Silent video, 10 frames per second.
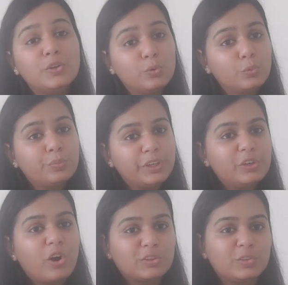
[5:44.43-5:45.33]
Do
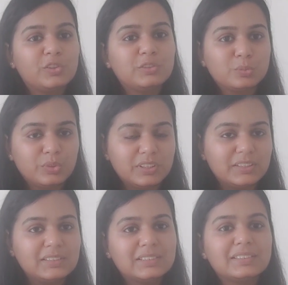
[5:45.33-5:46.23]
pre-doctoral
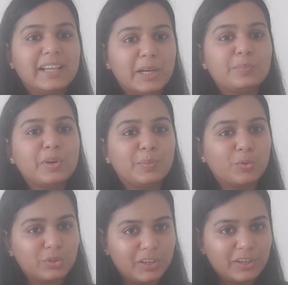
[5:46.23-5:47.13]
students get
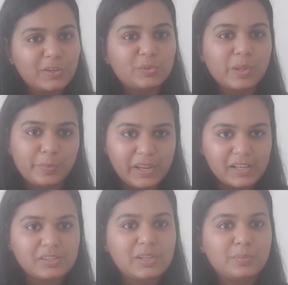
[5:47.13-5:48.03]
promoted to the
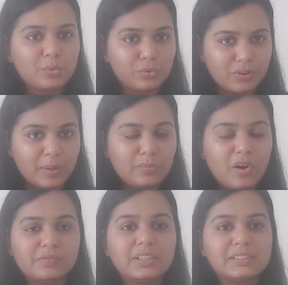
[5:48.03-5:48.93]
PhD program
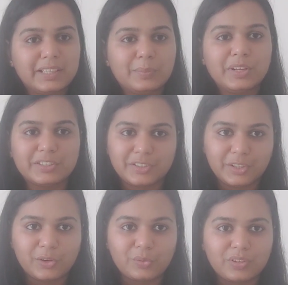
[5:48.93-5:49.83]
of the same
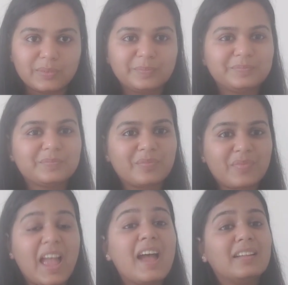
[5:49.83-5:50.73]
institute?
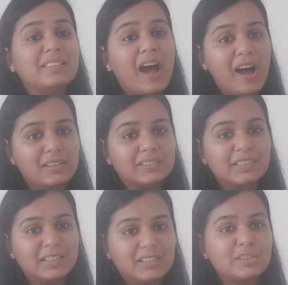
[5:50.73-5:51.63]
The
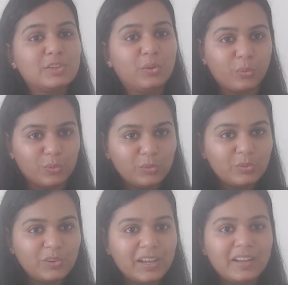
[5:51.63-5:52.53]
answer is no.
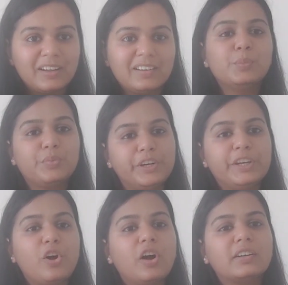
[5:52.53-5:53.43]

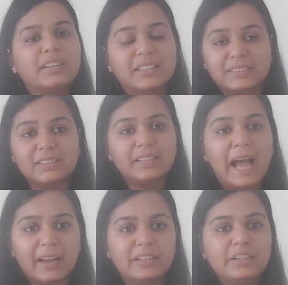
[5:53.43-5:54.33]
Pre-doc doesn't
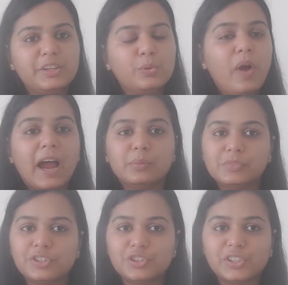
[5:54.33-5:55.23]
guarantee you
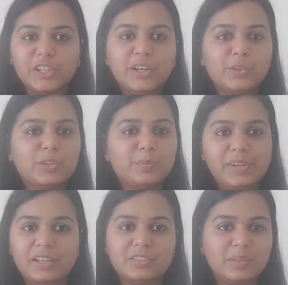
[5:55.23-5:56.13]
admission into the
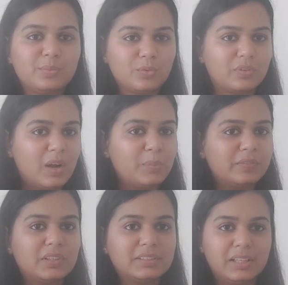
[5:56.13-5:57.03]
PhD program
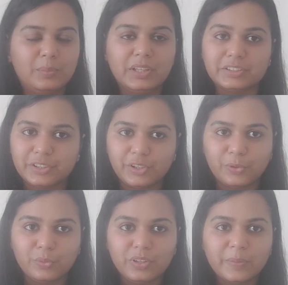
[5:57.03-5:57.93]
of the same
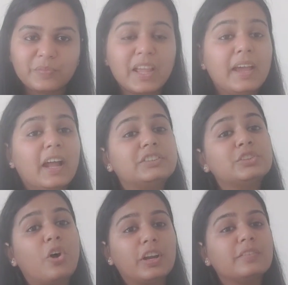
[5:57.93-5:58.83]
institute. It's
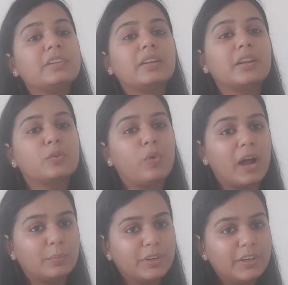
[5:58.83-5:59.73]
not even a
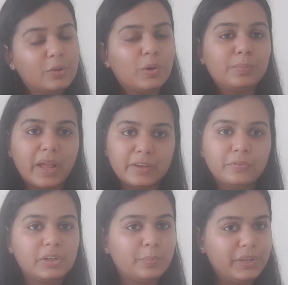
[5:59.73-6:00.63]
requirement to apply
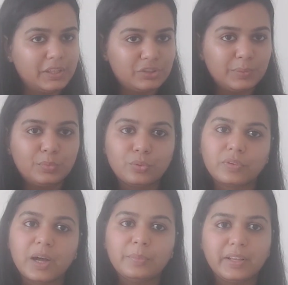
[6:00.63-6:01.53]
for a PhD
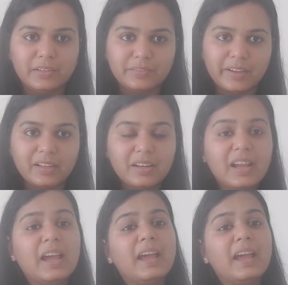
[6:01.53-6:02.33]
program anywhere.